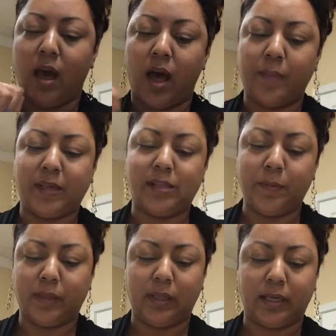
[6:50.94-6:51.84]
I
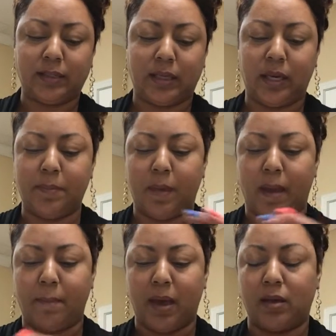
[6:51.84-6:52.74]
typically like to keep
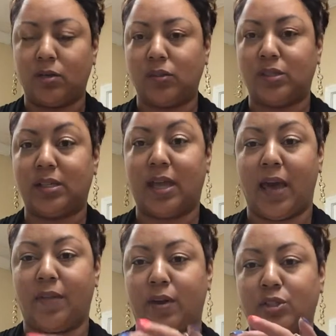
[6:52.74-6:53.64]
my metals
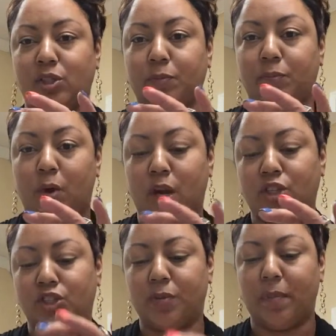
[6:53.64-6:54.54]
together, so the
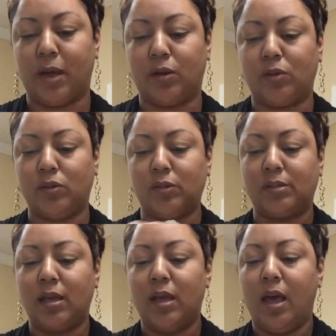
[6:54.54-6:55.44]
brushed
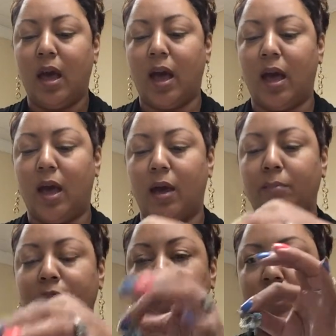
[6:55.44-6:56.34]
metals,
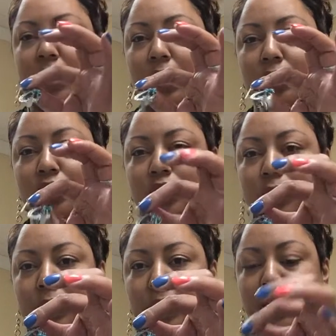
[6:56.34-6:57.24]
different color
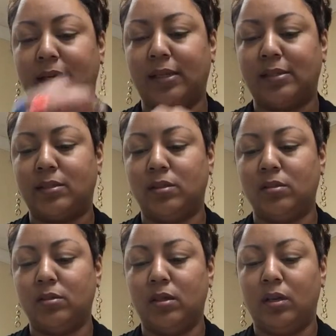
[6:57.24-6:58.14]
stories,
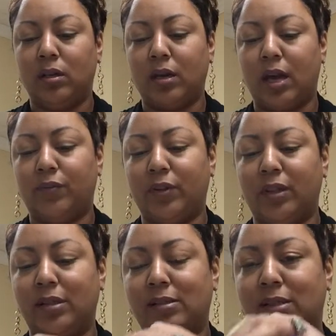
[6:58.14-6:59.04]
kind of
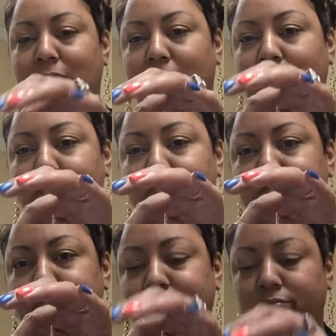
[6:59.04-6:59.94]
within the same
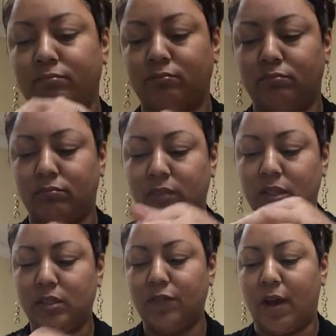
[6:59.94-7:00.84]

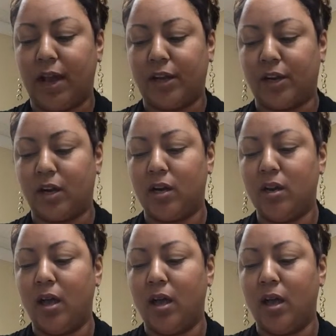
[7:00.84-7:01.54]
divider.